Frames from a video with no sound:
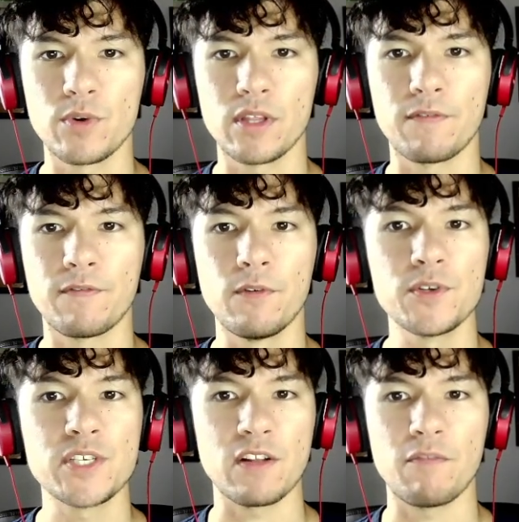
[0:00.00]
the full
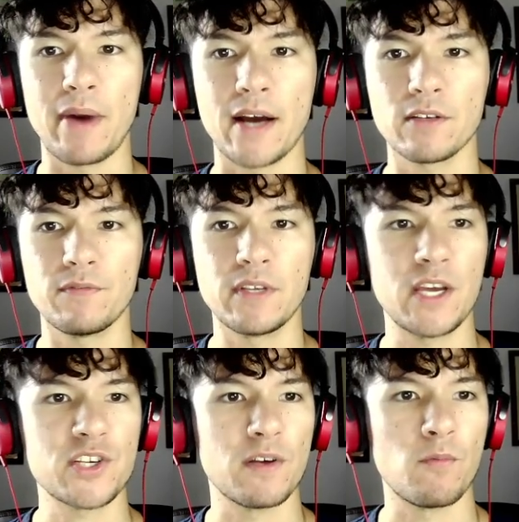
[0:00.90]
set of Pact of Negation and